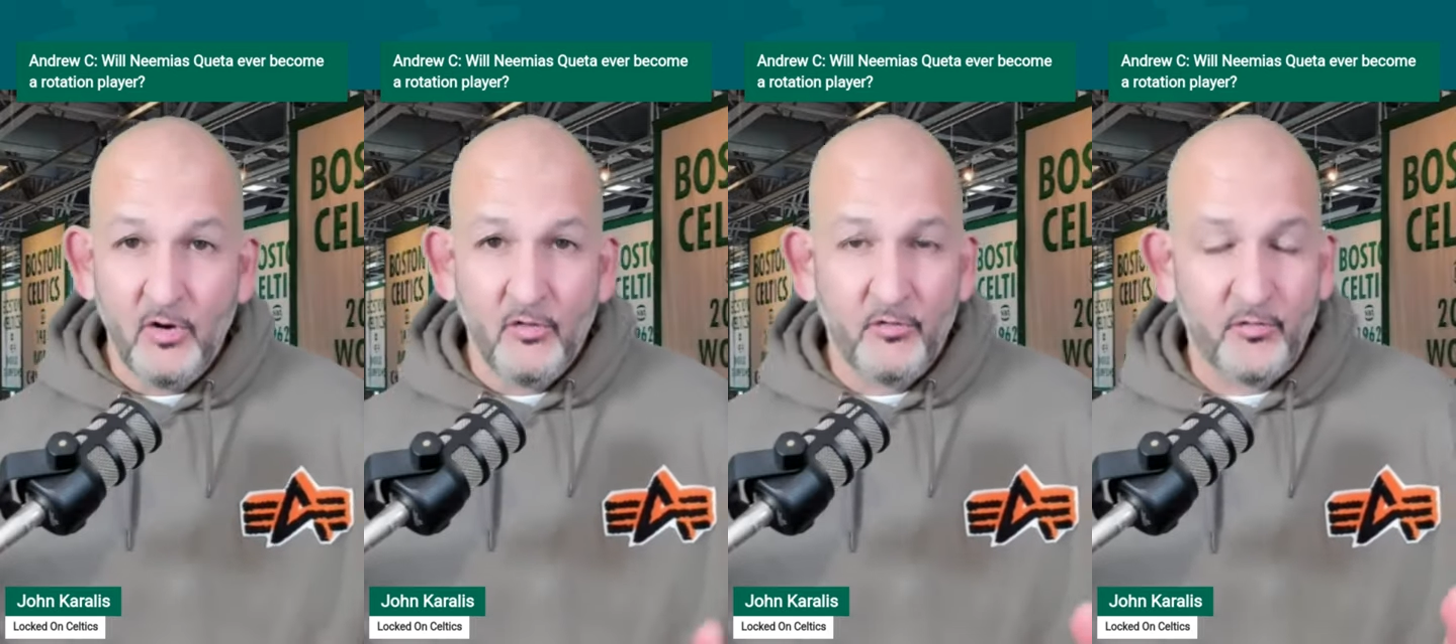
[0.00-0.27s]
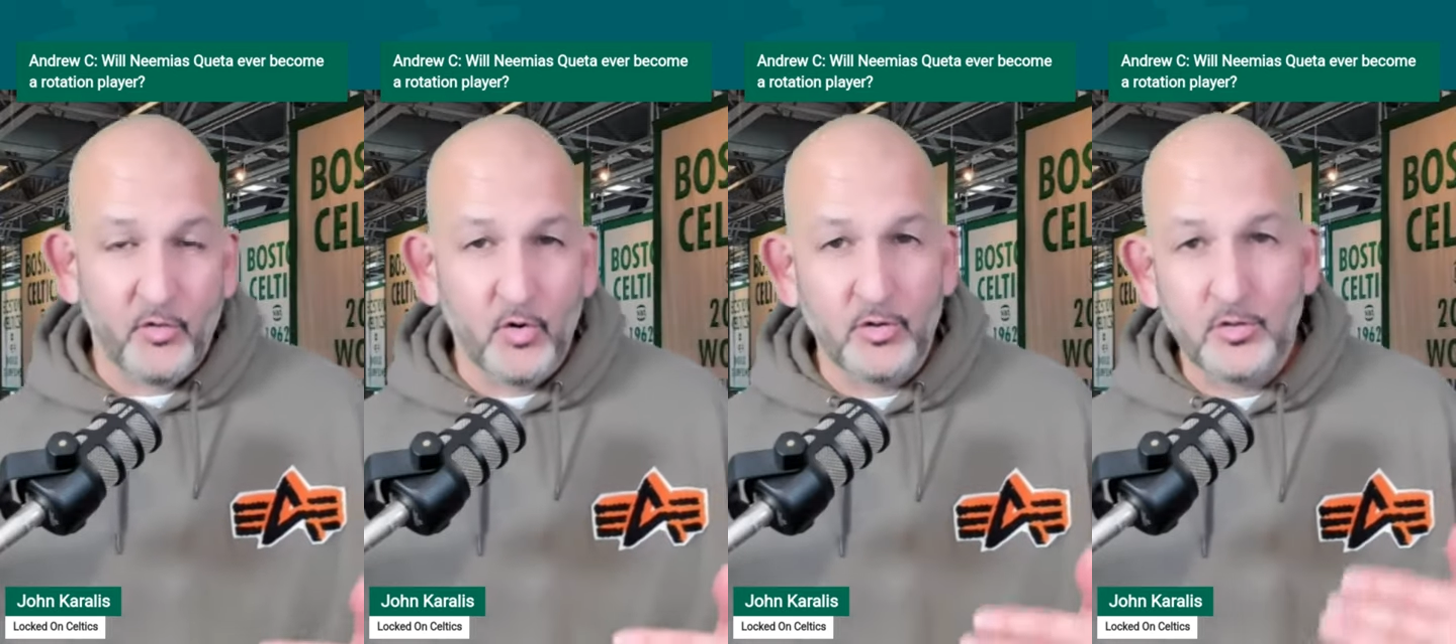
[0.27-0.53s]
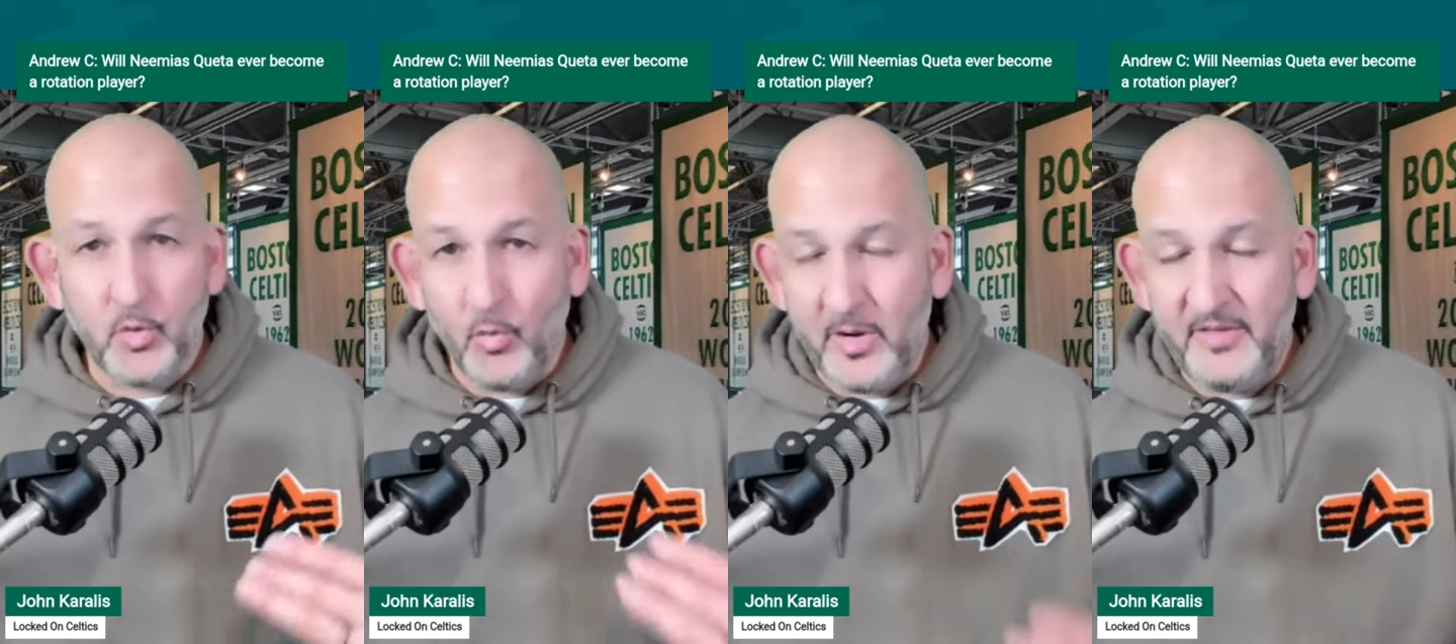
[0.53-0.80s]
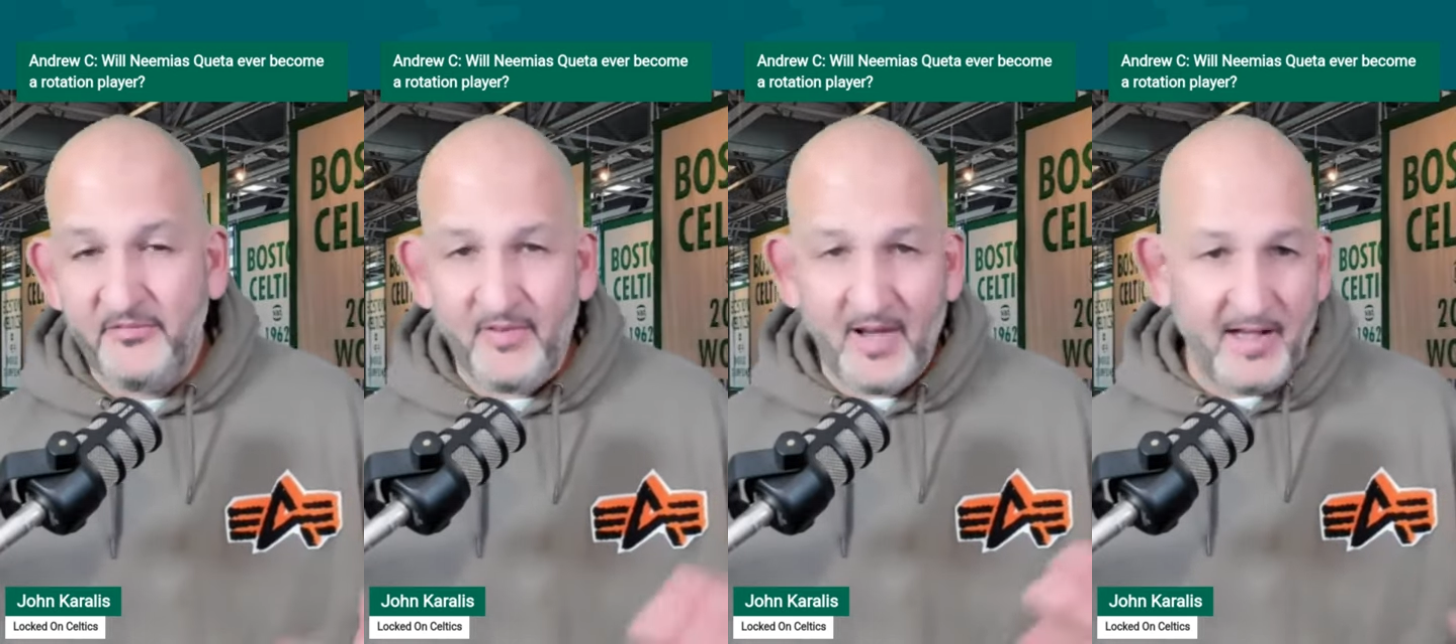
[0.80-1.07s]
for
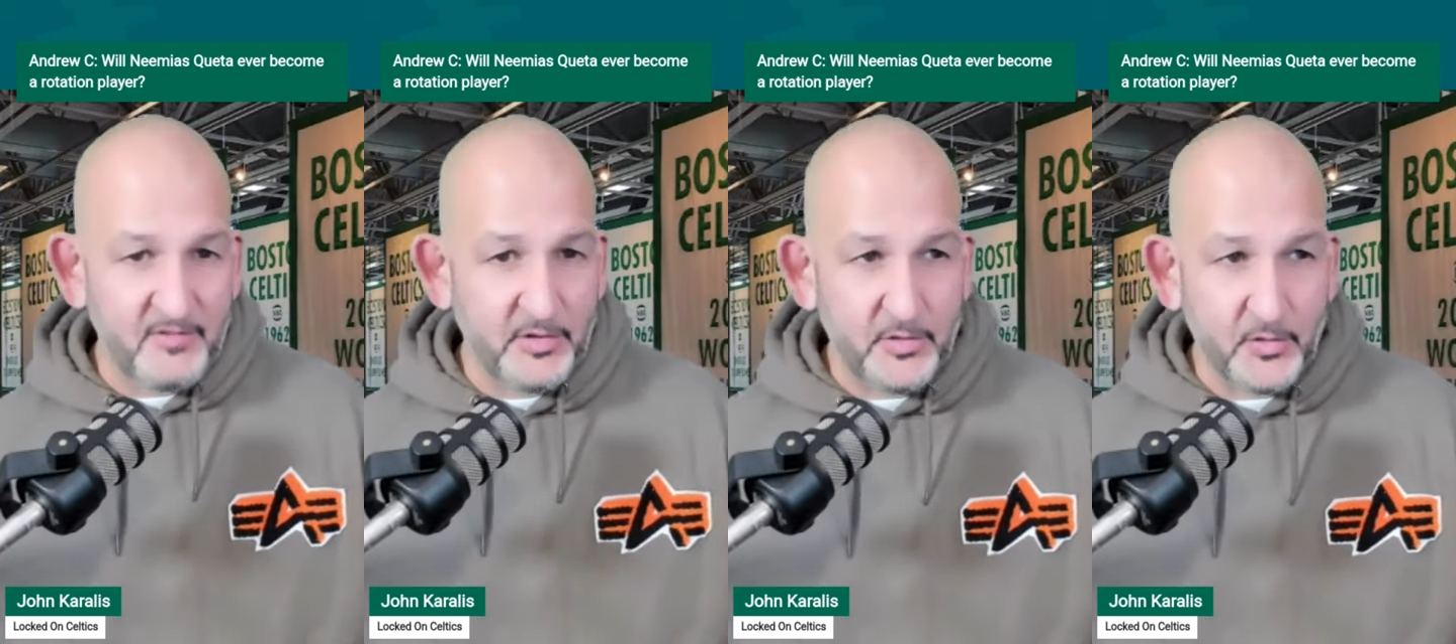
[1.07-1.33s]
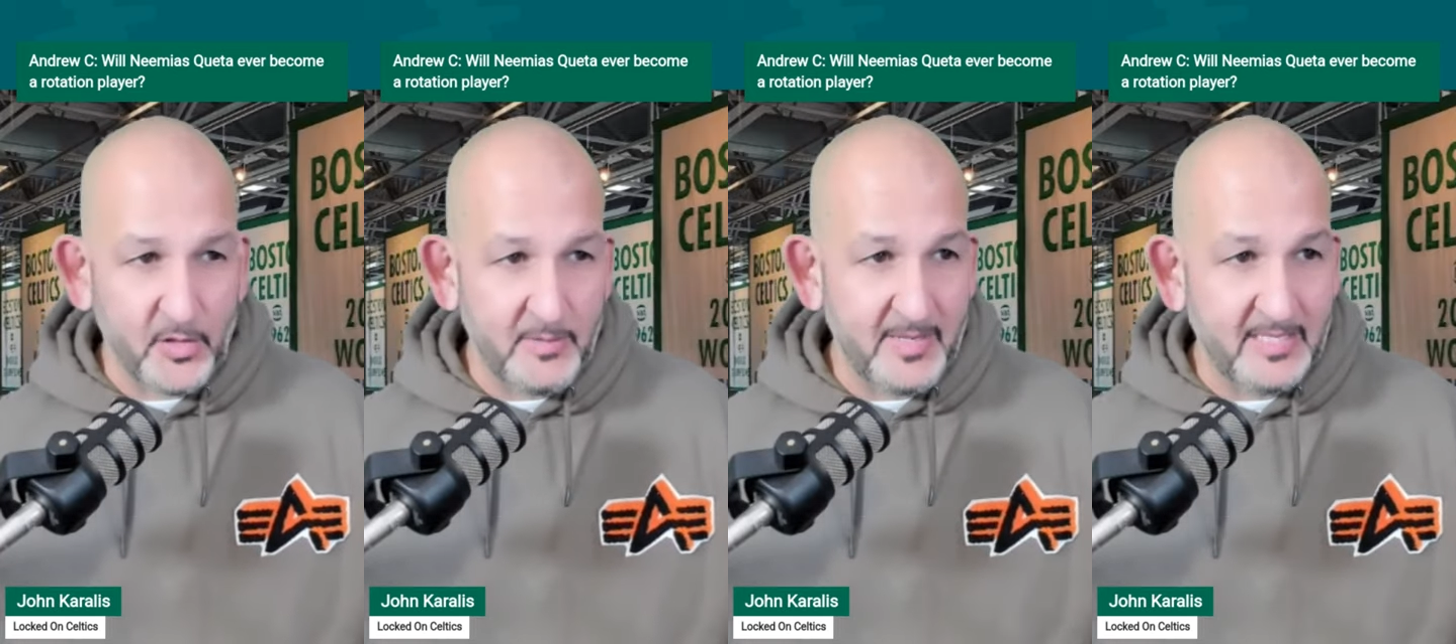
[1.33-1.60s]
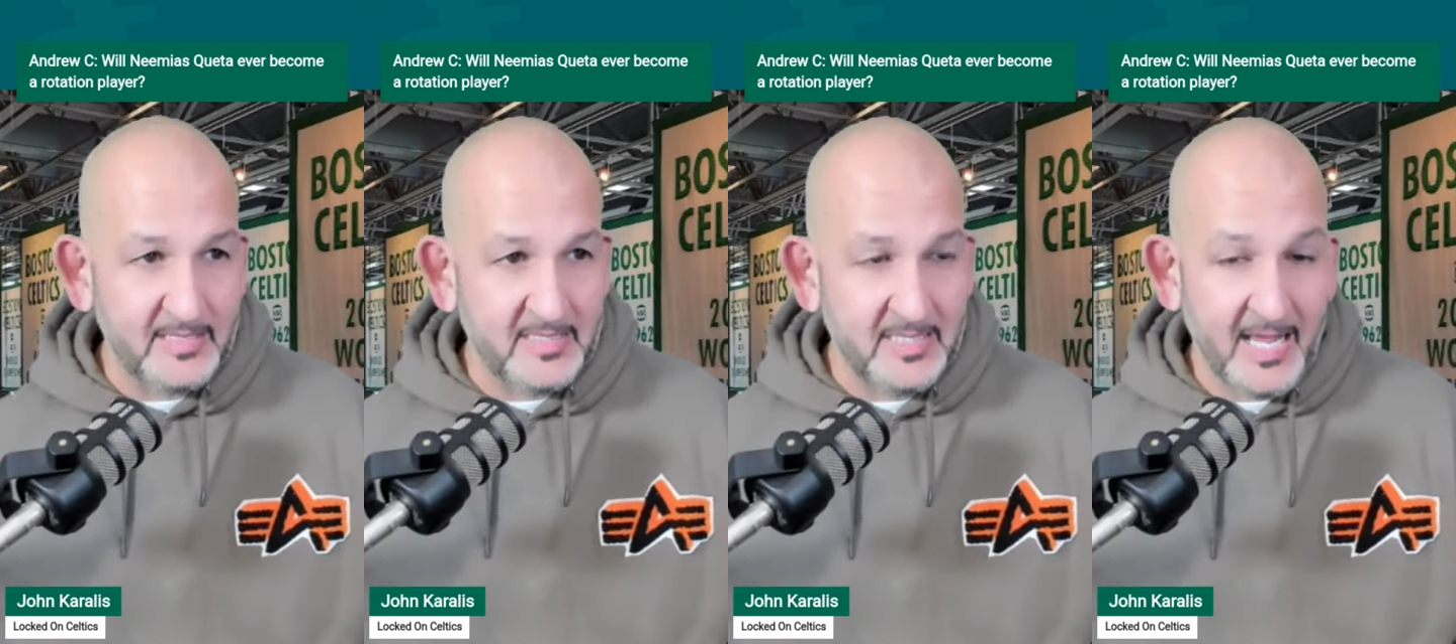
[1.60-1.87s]
25 to 30 minutes